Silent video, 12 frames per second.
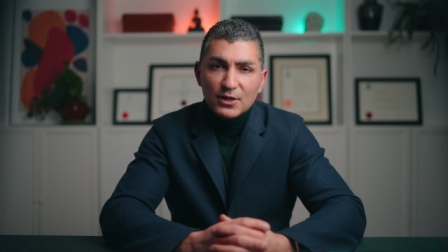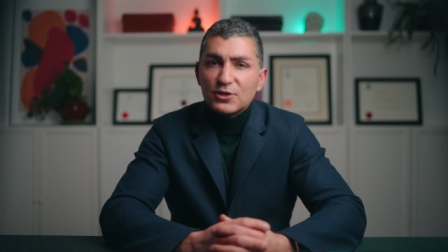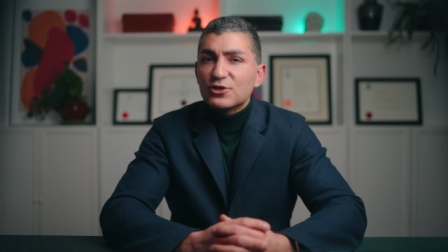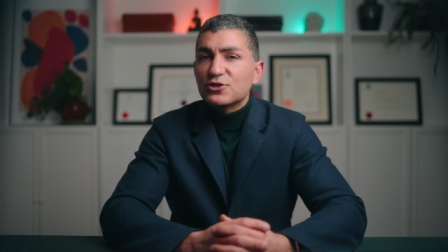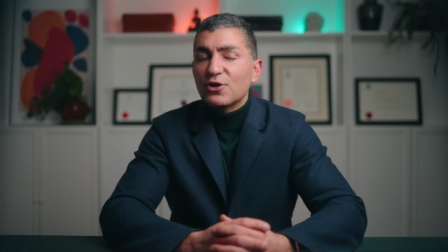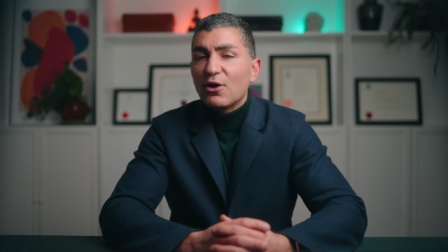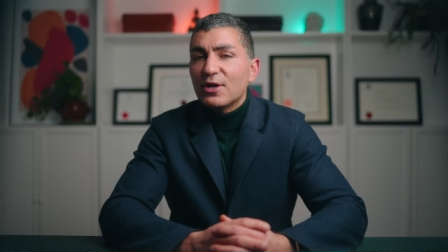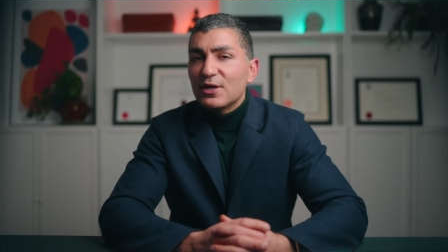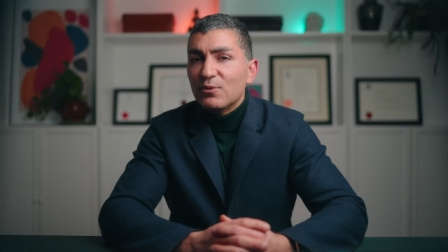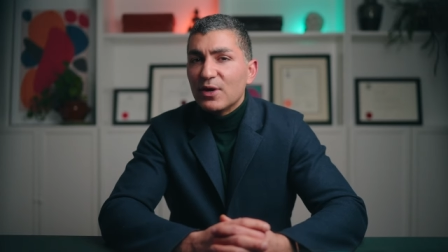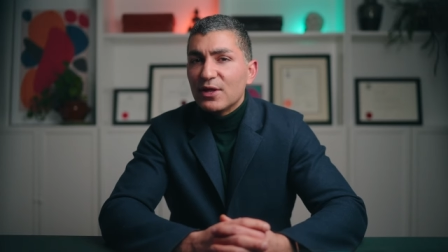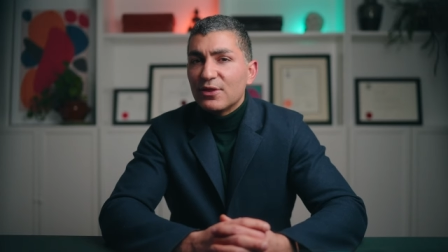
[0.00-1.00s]

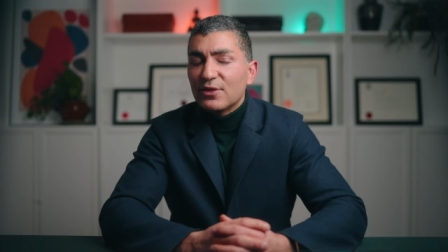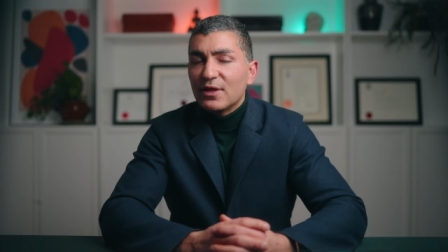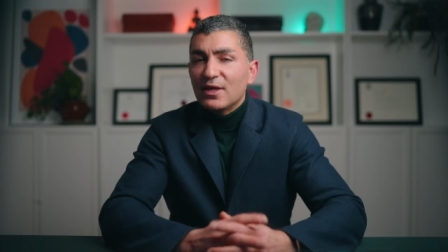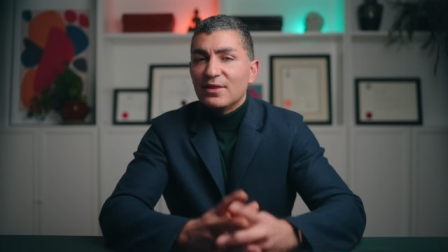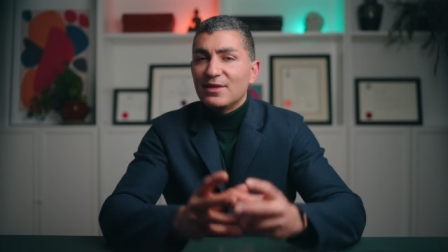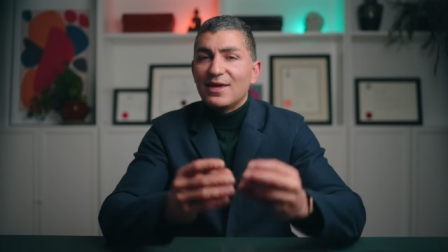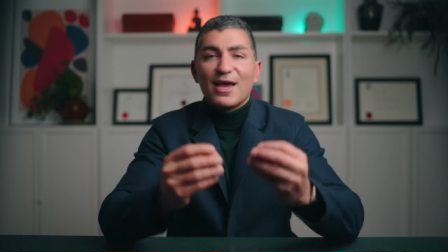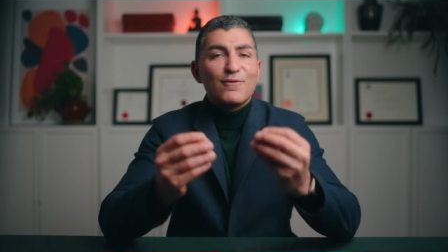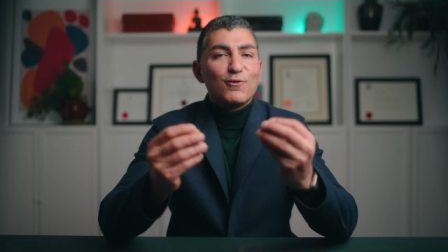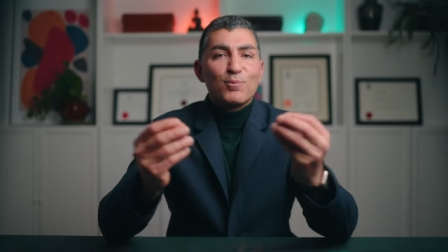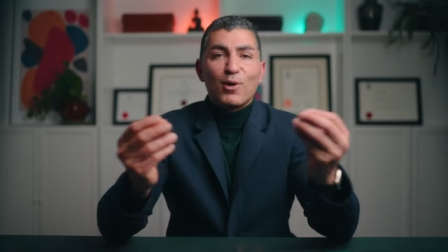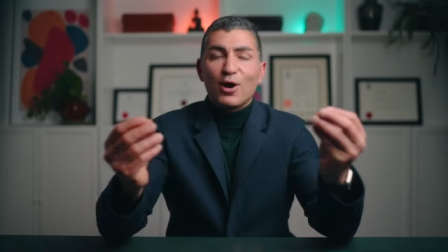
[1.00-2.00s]
starting with the
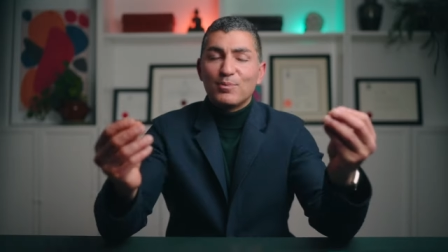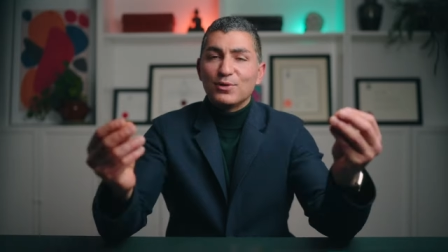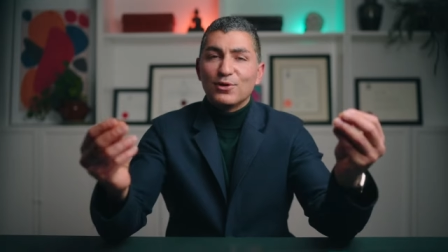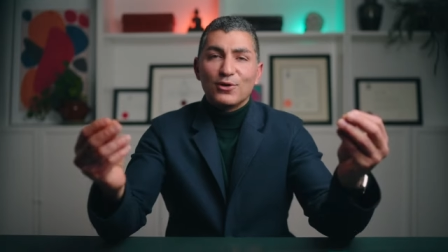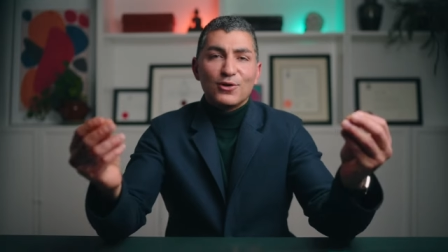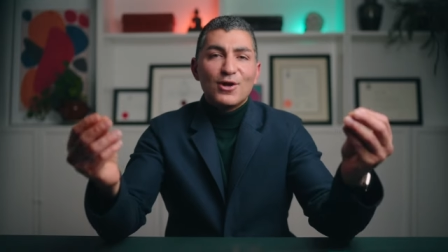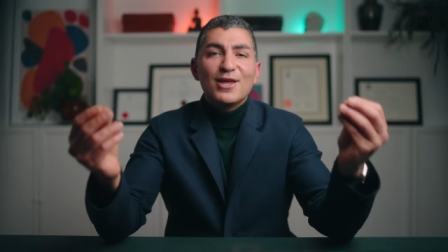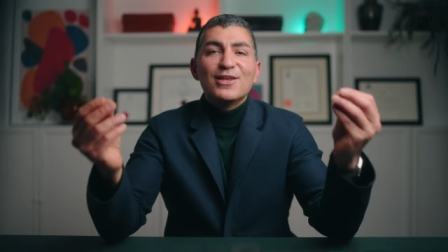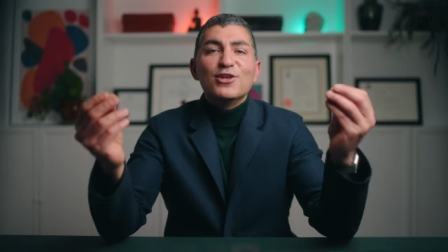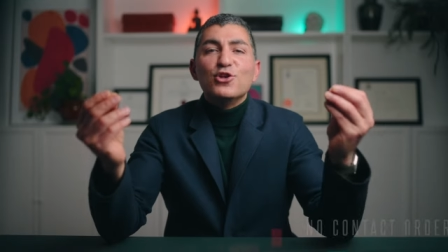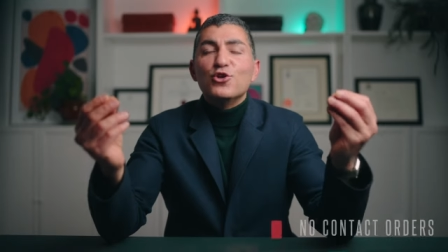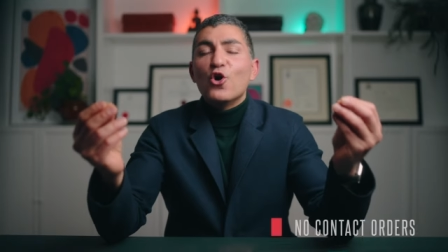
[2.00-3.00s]
ever popular
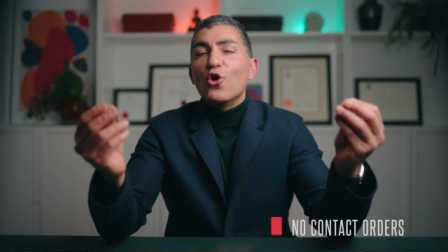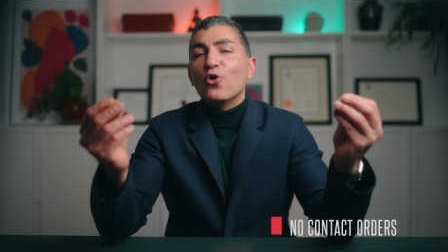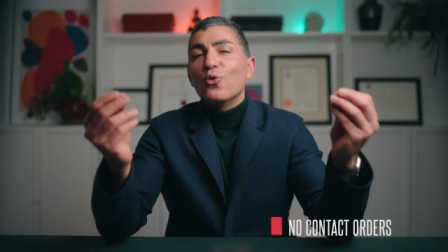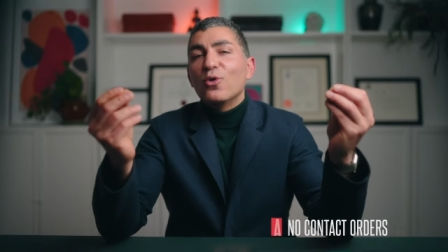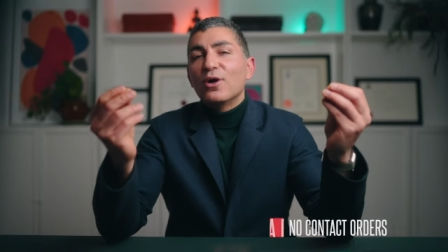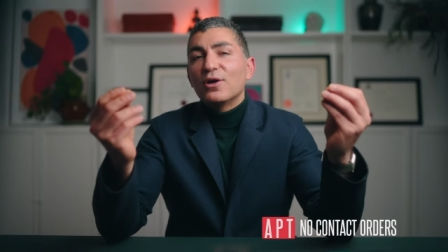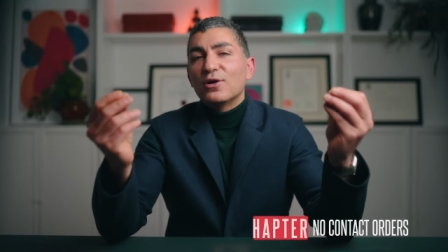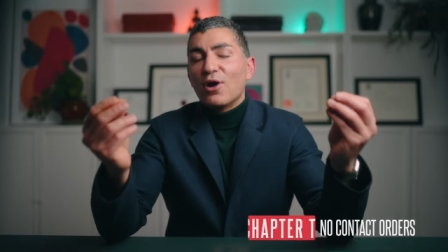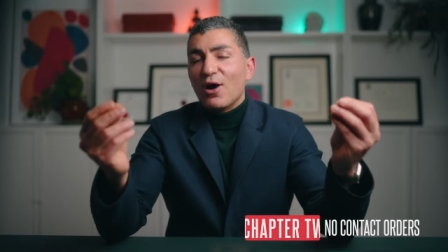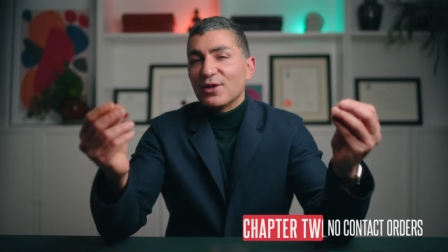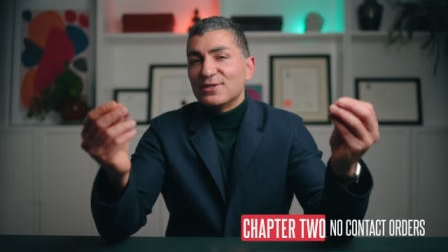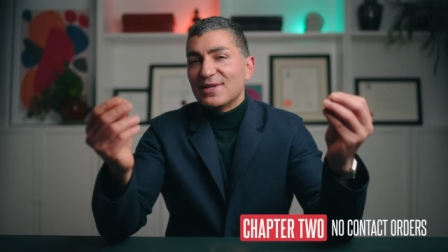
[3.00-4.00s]
no
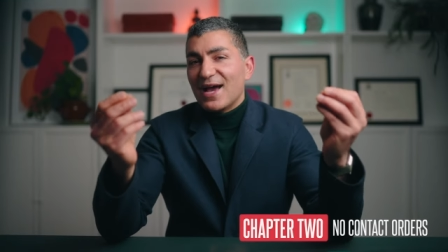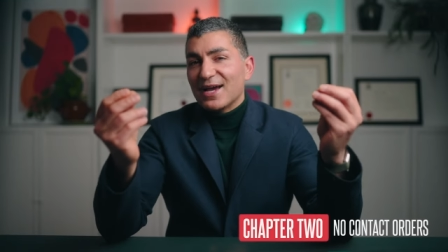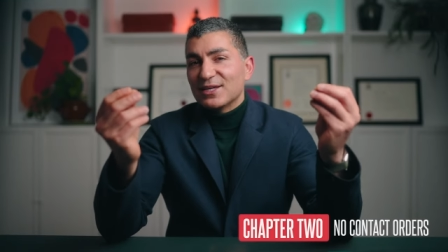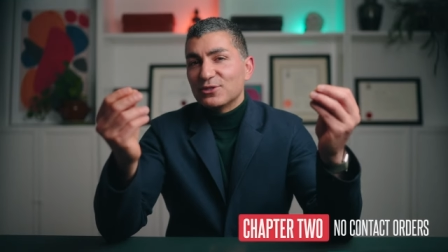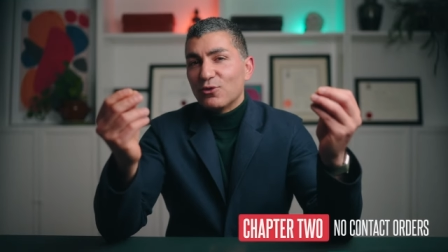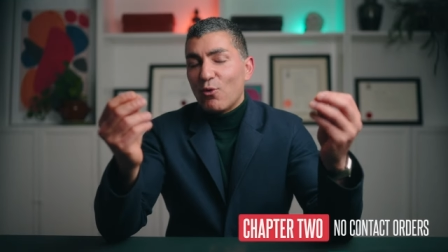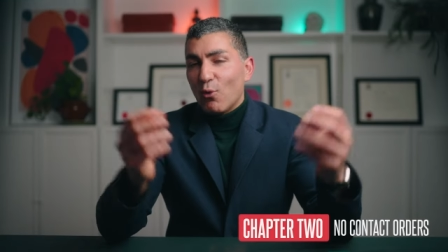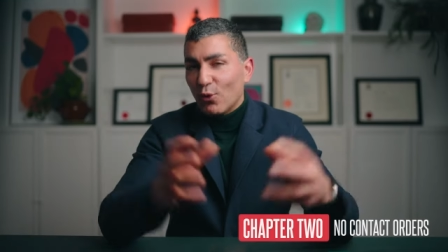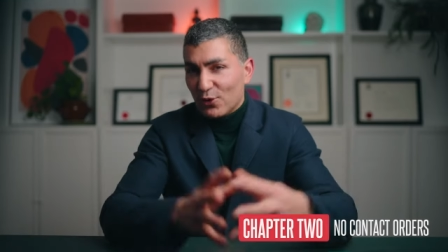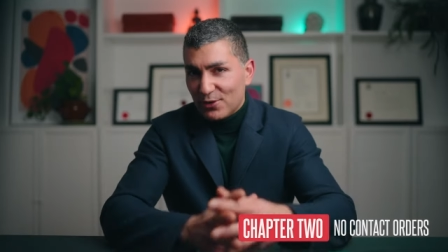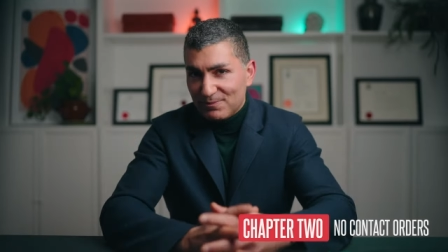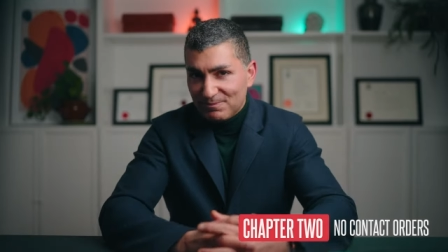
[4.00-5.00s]
contact order.